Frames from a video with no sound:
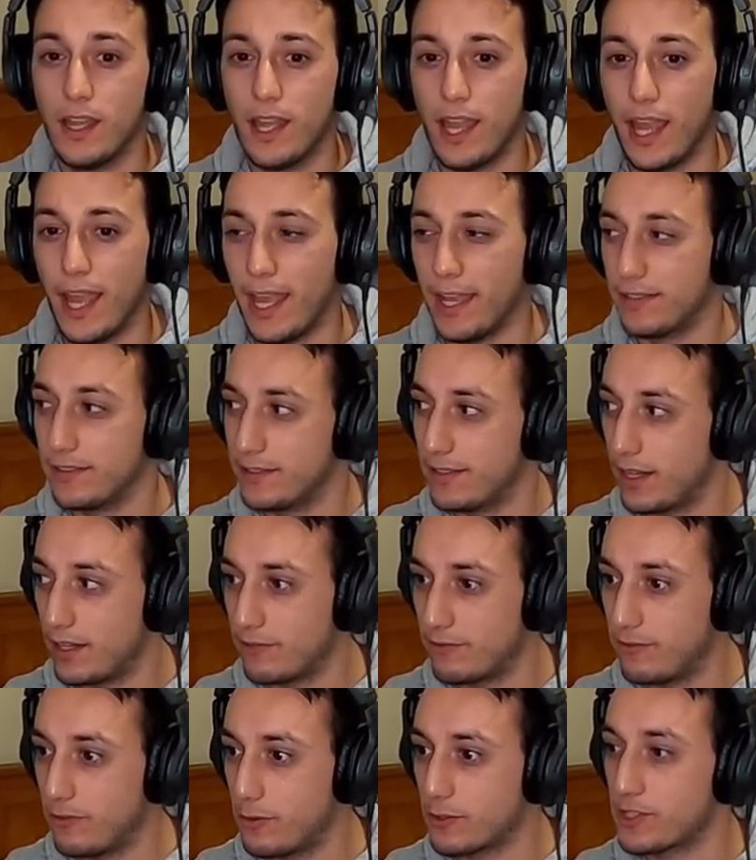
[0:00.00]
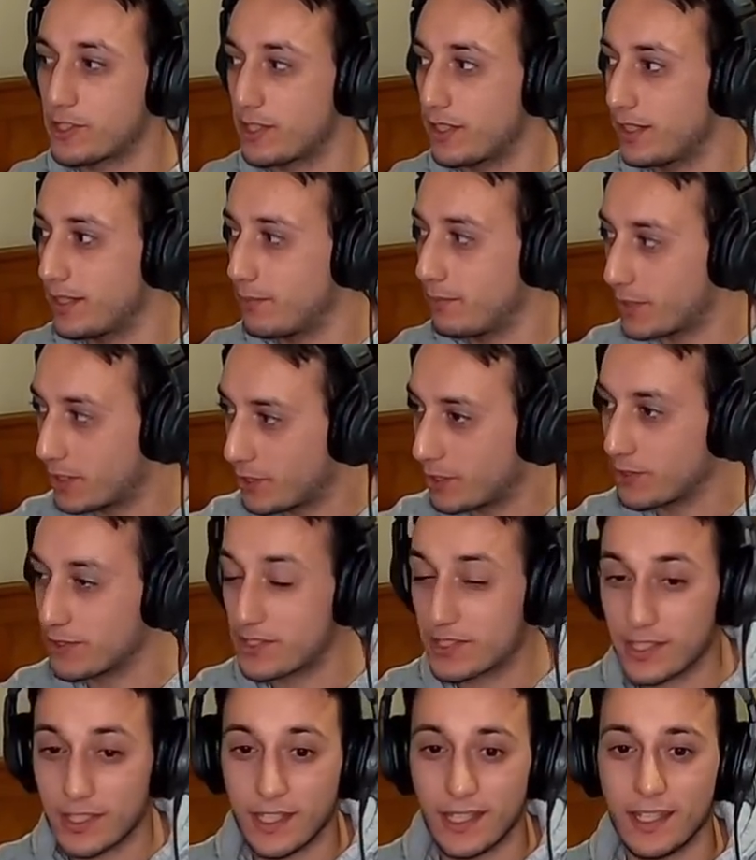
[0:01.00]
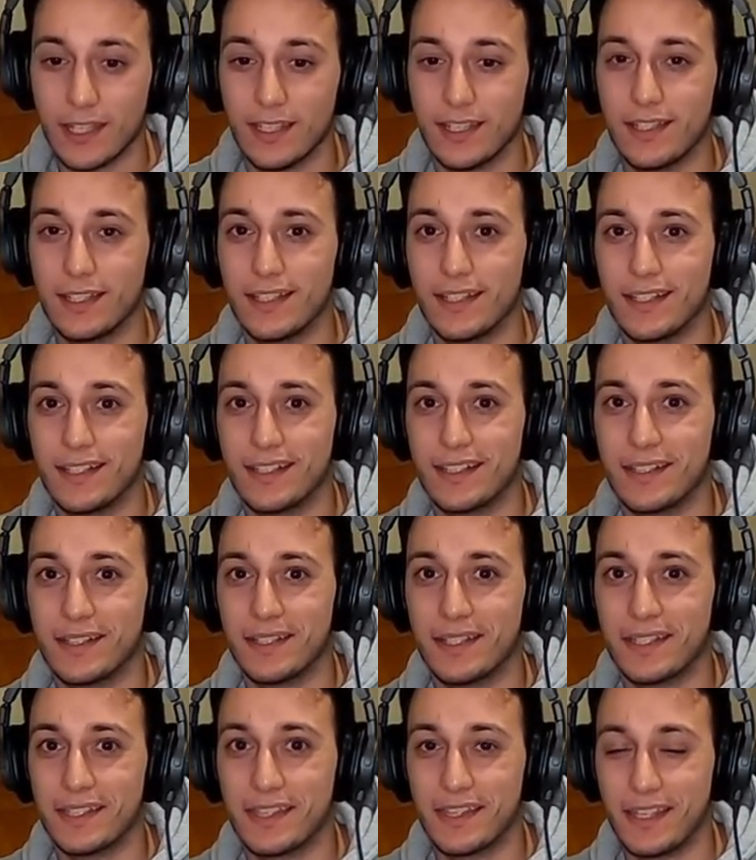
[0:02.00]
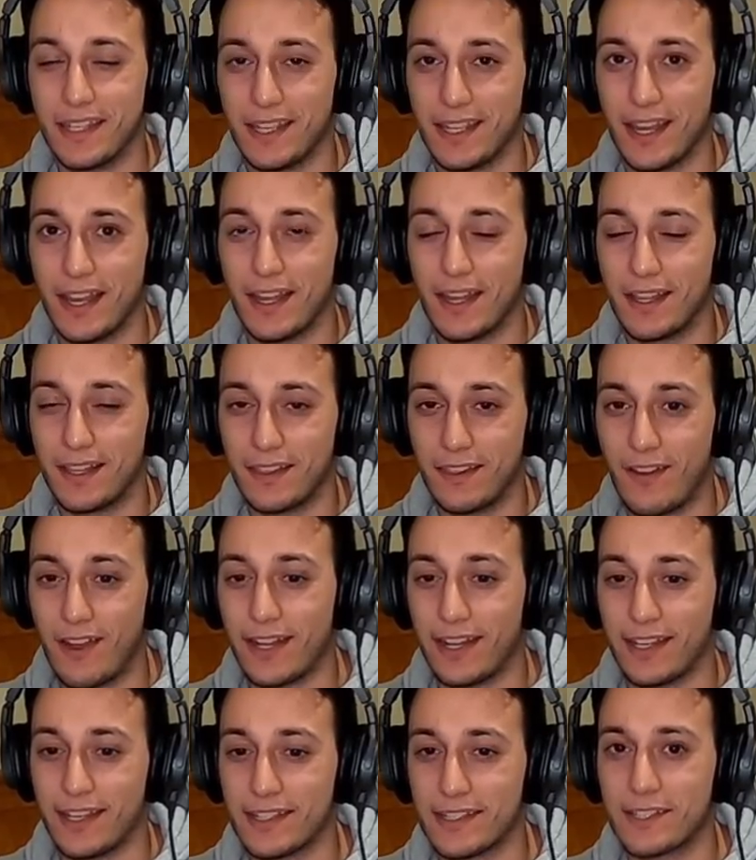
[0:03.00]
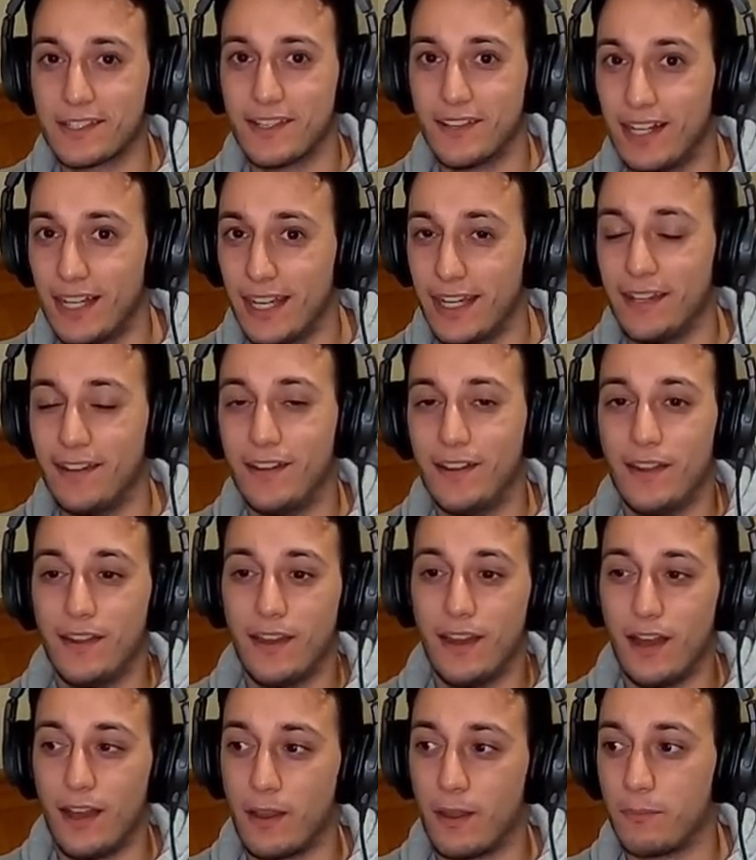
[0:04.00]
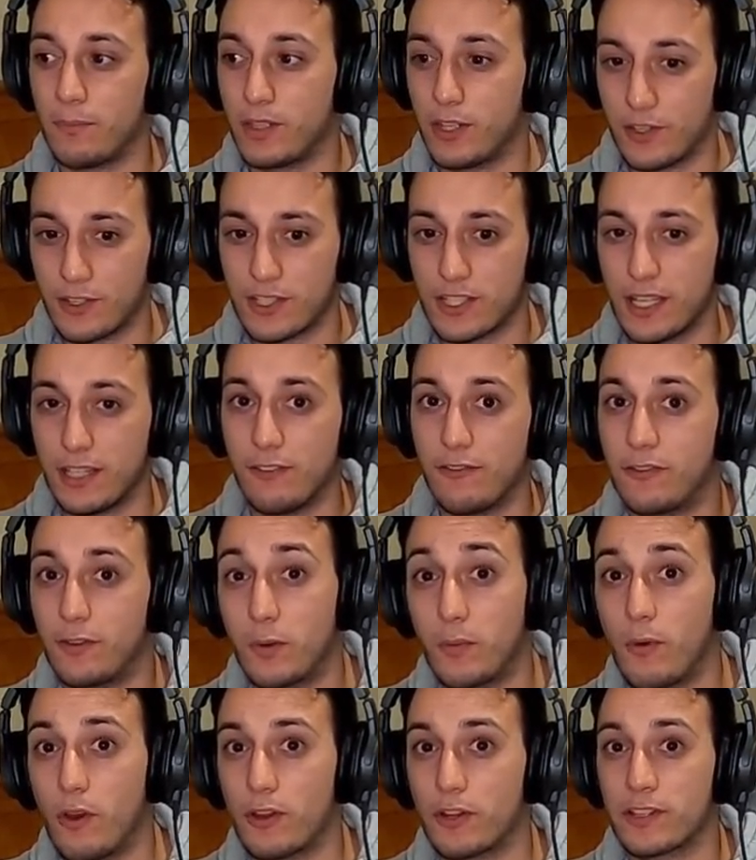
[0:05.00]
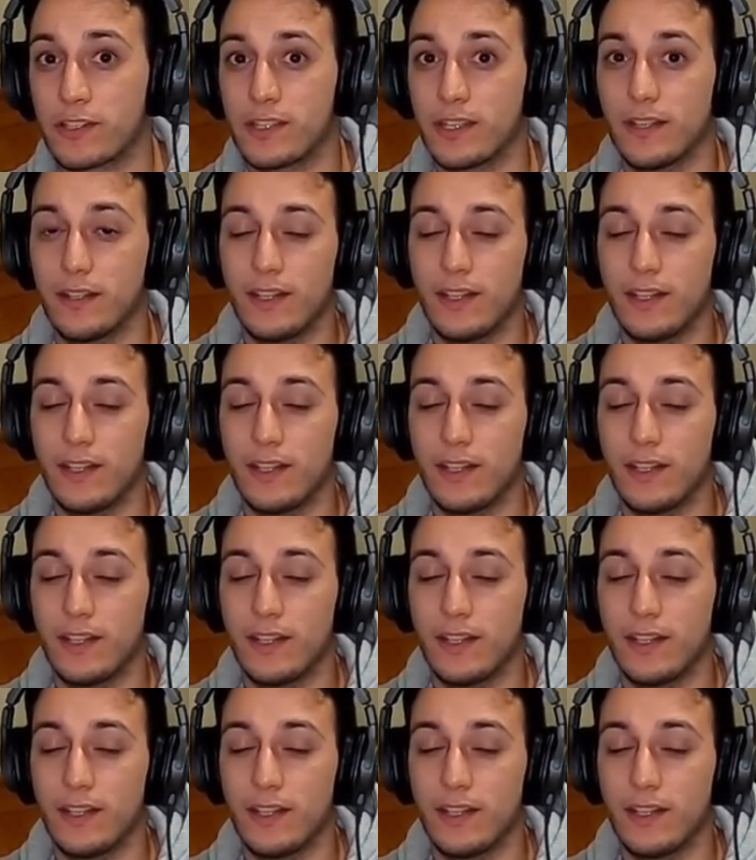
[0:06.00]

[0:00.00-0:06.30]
and unfortunately, because the the lighting has died, I'm going to send it for a warranty.